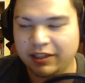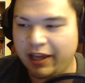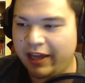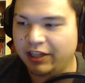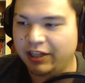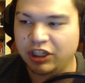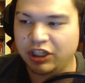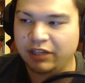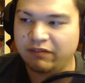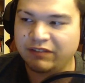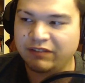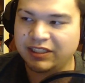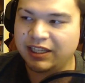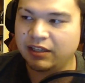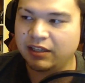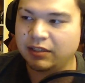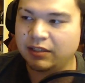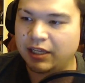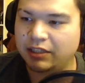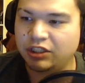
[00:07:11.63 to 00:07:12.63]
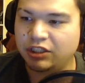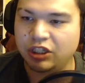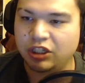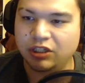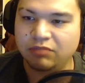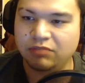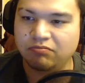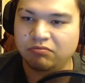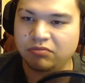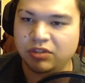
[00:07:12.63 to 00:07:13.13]
and she even says that she
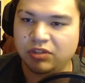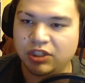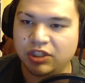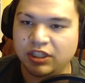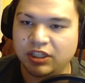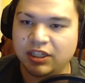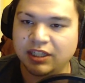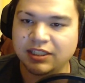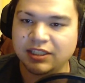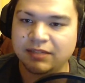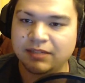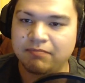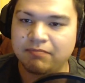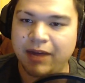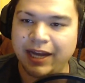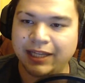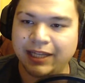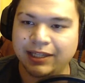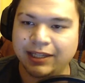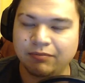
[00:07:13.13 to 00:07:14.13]
doesn't mind.